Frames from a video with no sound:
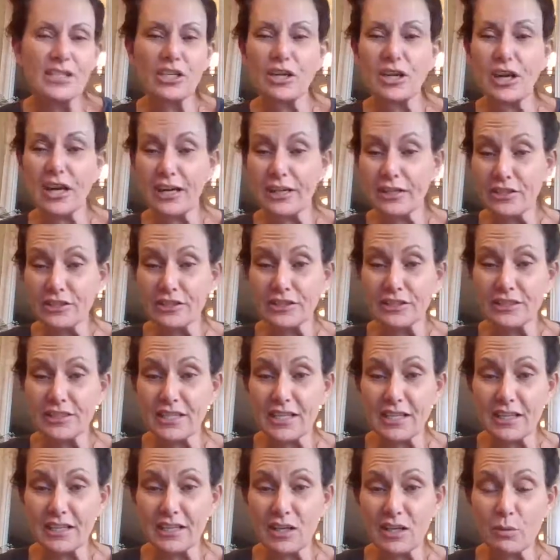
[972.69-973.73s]
Are you
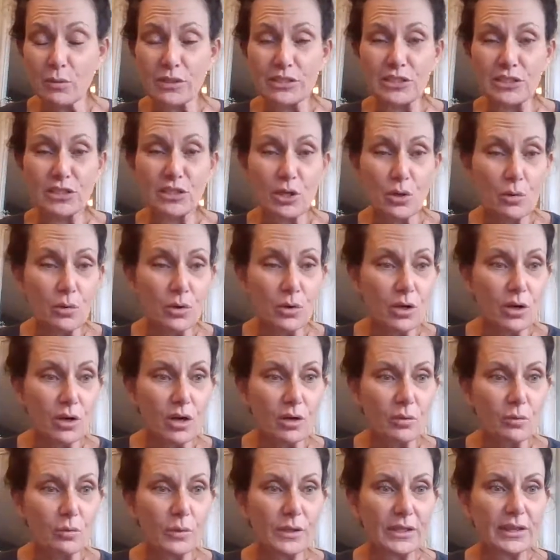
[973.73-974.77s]
understanding what's going
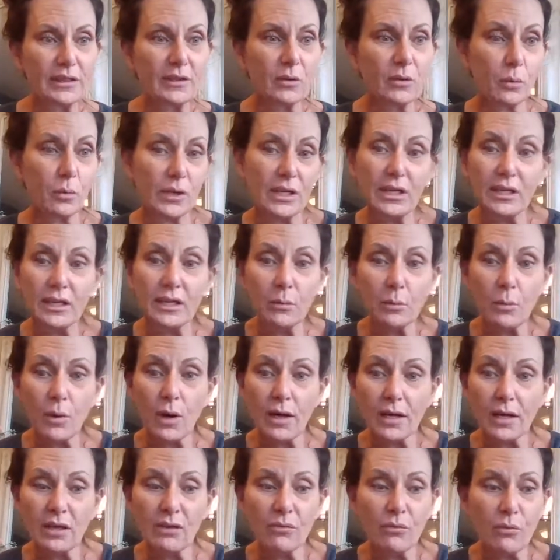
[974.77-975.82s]
on with the weenie
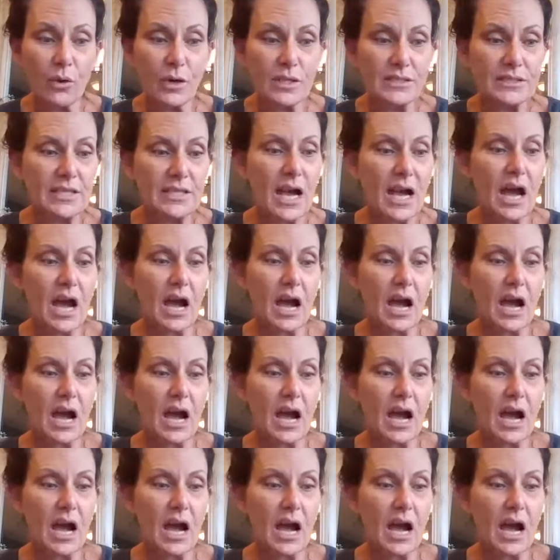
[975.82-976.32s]
whiny voice?